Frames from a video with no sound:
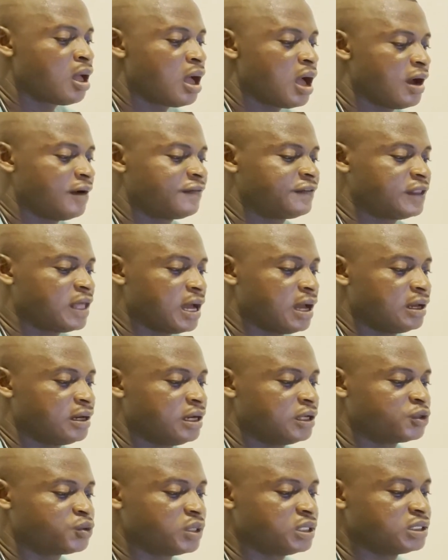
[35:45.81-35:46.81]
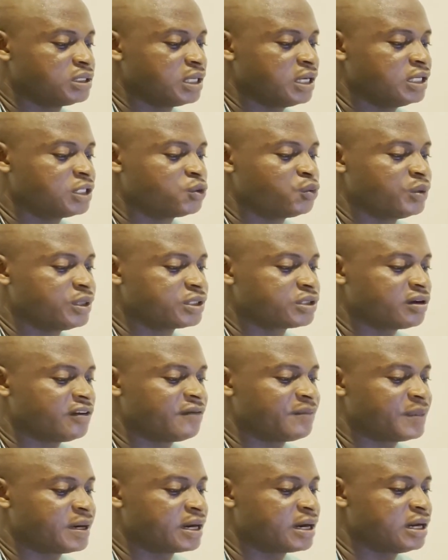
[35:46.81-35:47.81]
after the 28 weeks
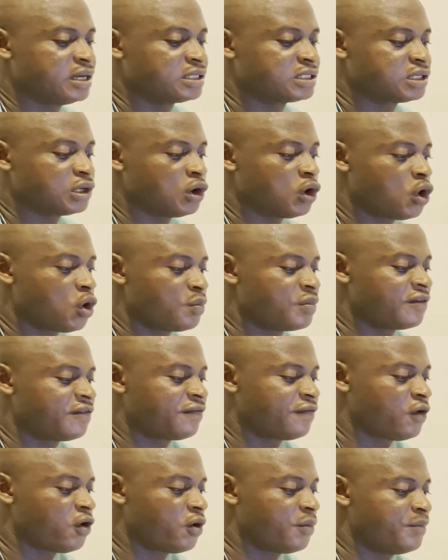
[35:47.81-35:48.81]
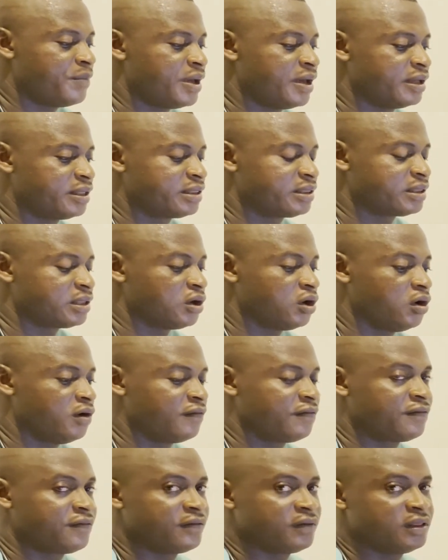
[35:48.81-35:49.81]
of pregnancy or before birth
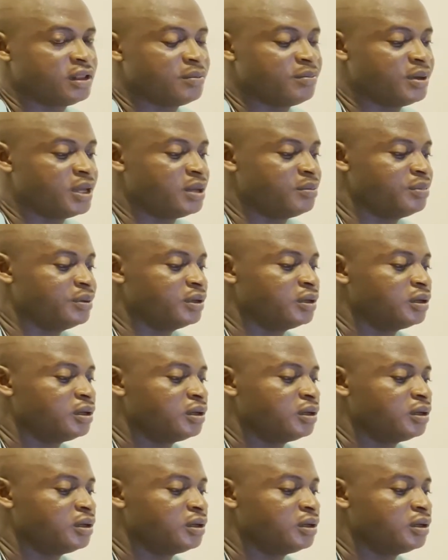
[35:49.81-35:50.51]
of the baby.